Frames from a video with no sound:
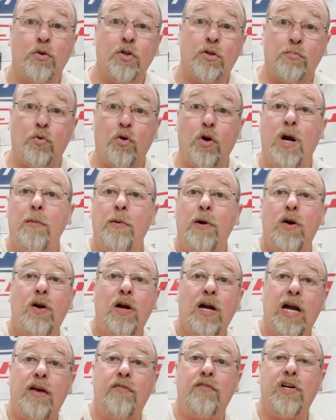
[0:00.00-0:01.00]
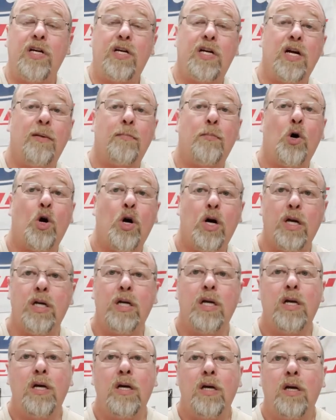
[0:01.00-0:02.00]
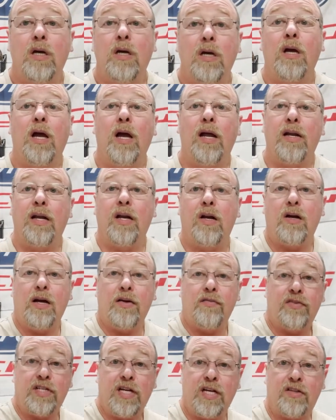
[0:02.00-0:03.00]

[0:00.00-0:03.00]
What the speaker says: the primary, have it come on, and then I'll have to take